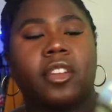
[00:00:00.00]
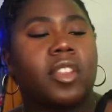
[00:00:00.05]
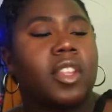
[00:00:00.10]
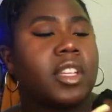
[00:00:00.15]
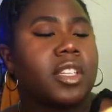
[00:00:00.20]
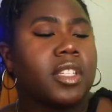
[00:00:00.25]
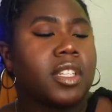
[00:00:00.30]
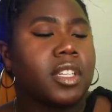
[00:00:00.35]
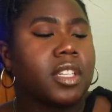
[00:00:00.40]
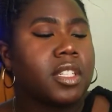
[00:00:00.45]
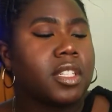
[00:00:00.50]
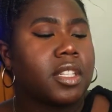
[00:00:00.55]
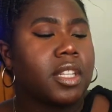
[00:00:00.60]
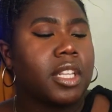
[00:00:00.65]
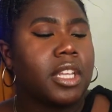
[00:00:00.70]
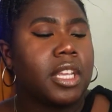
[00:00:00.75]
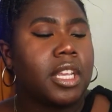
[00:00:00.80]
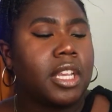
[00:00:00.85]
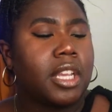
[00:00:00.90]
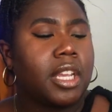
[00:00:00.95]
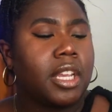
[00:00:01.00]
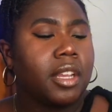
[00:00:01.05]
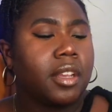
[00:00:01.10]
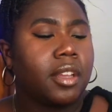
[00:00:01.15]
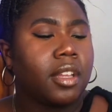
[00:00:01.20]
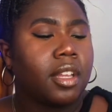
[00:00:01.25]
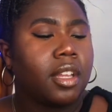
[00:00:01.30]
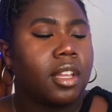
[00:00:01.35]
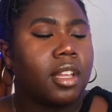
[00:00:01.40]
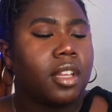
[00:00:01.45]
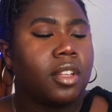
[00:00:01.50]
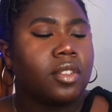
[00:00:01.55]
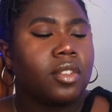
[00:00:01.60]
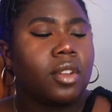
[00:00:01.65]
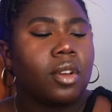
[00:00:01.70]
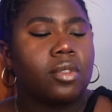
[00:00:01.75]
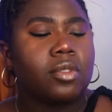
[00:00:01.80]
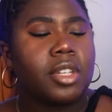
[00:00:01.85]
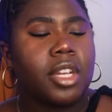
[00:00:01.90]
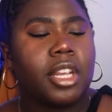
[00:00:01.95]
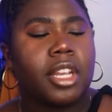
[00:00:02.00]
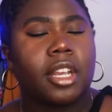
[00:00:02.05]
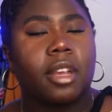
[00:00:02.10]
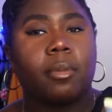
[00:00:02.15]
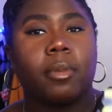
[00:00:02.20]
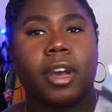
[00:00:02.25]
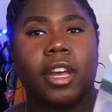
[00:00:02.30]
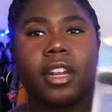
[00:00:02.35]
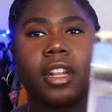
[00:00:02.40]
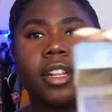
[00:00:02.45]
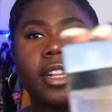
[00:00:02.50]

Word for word: This is the Dolce and Gabbana